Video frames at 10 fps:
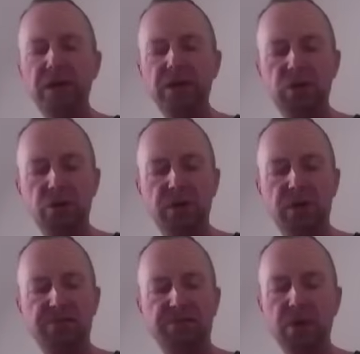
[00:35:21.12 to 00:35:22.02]
into
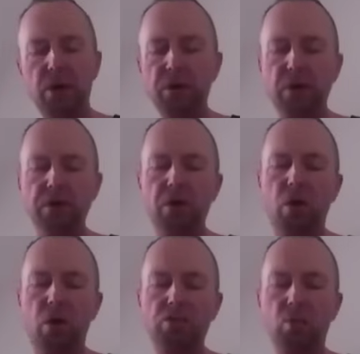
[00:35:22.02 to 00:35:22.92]
the phenomenon
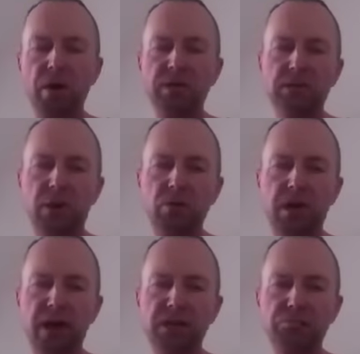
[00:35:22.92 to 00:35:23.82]
of what is known
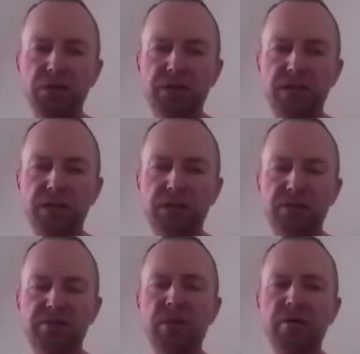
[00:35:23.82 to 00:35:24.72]
as
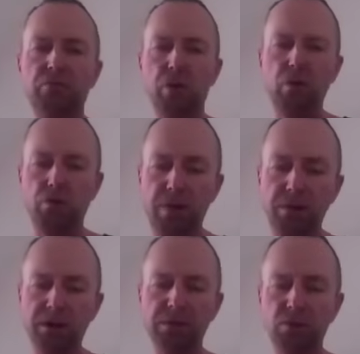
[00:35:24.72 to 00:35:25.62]
predictive
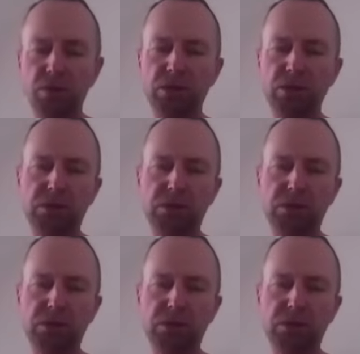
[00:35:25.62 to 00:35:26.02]
programming, which is a